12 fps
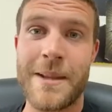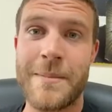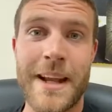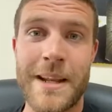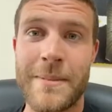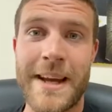
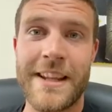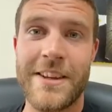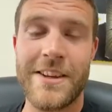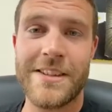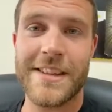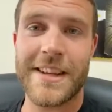many, many
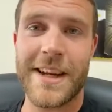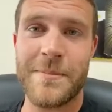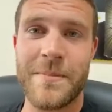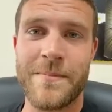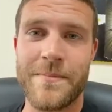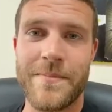years to
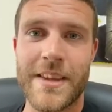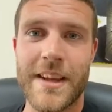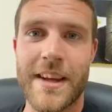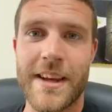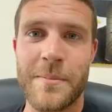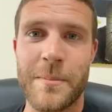come.
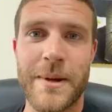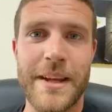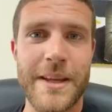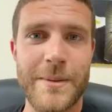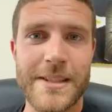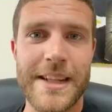
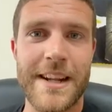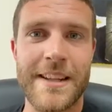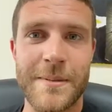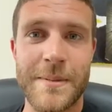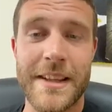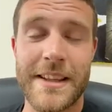But he was
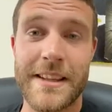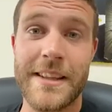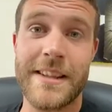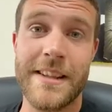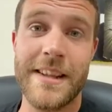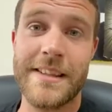telling them
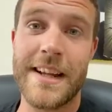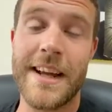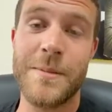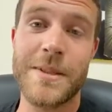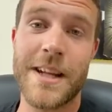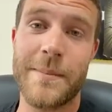that his
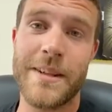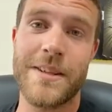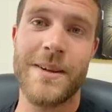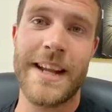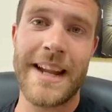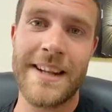time was coming
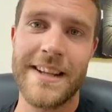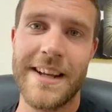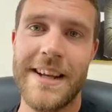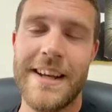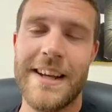to an end.